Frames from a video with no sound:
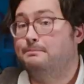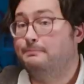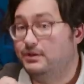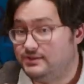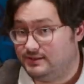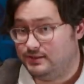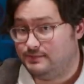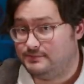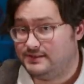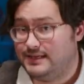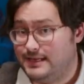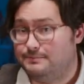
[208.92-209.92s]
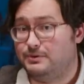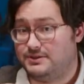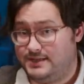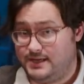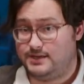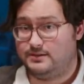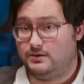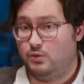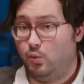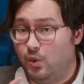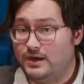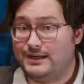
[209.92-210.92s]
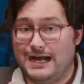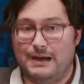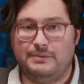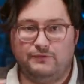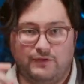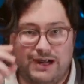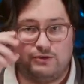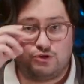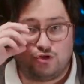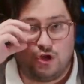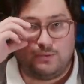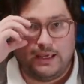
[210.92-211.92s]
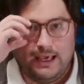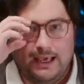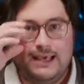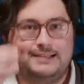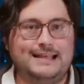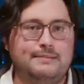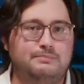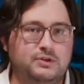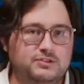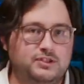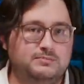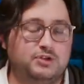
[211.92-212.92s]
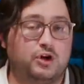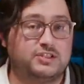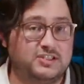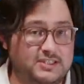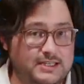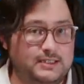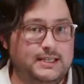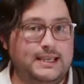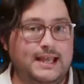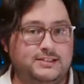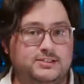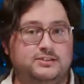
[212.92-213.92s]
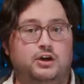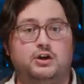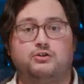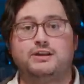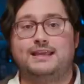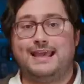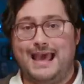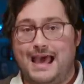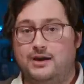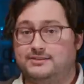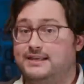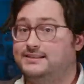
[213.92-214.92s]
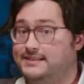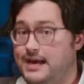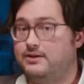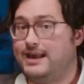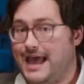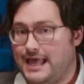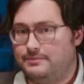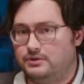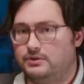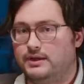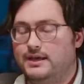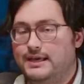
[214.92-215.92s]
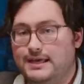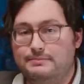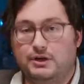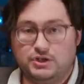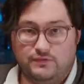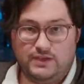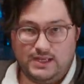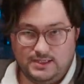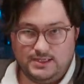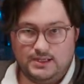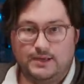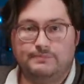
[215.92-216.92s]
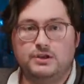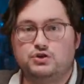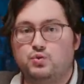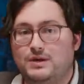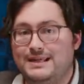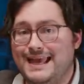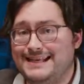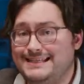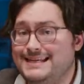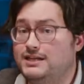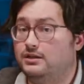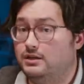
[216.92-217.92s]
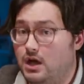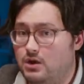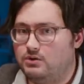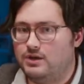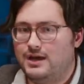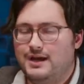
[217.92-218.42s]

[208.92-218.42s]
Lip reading: Muslims in particular. One common viral trope is that Muslims are stealing and slaughtering cows, a sacred animal in much of India. In 2018 alone,